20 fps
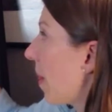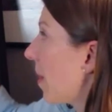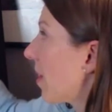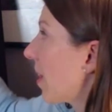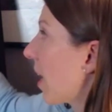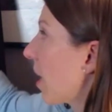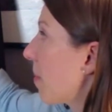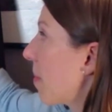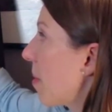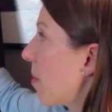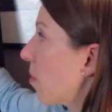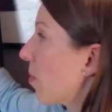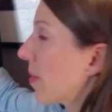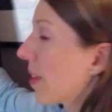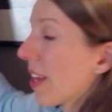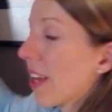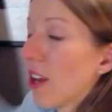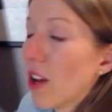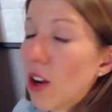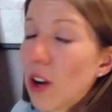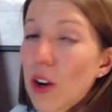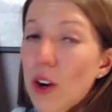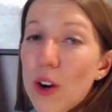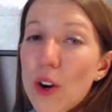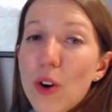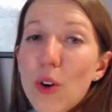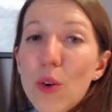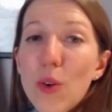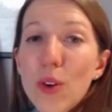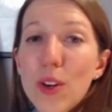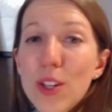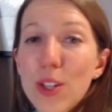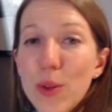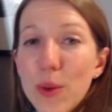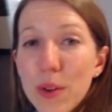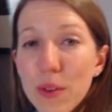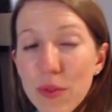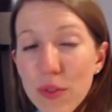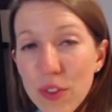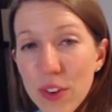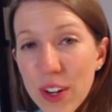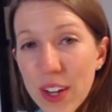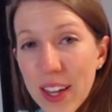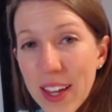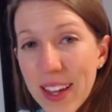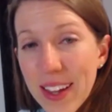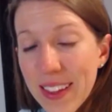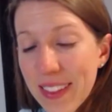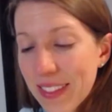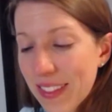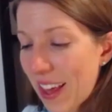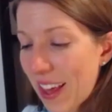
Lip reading: a lot of people, when they go gluten-free,